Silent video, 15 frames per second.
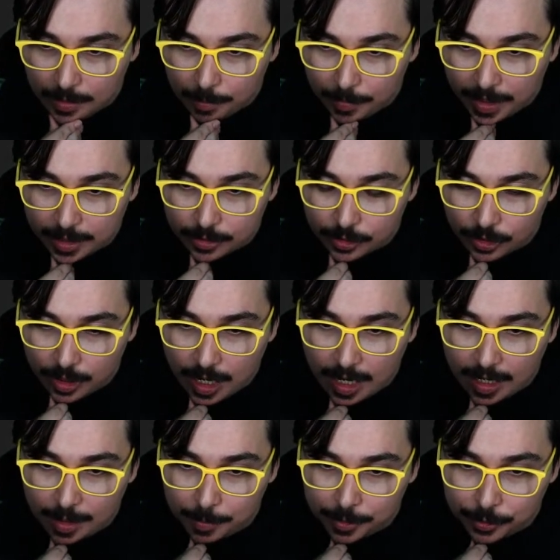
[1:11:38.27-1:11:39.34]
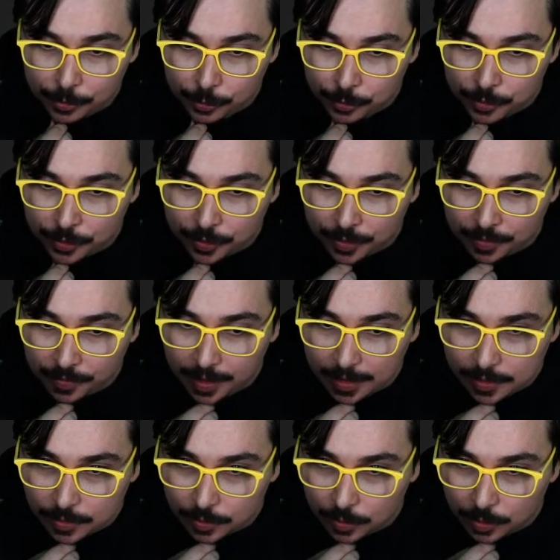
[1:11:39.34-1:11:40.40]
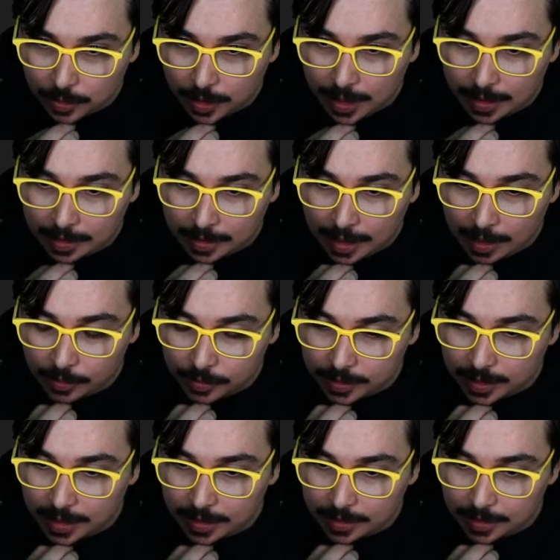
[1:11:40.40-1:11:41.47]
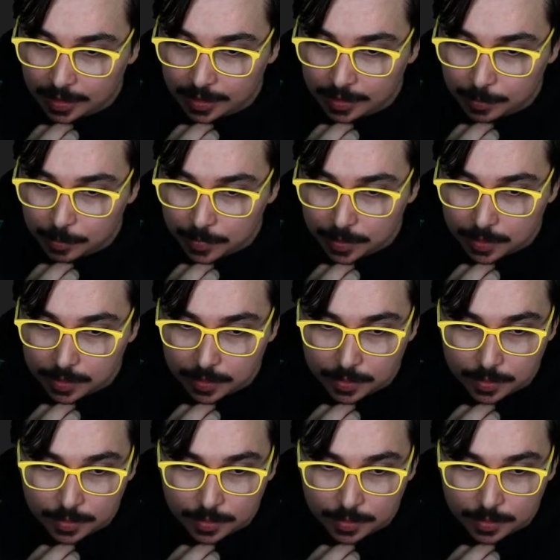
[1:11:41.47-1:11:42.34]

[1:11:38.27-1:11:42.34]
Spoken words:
Make sure I am a user of that store and allowed to edit themes.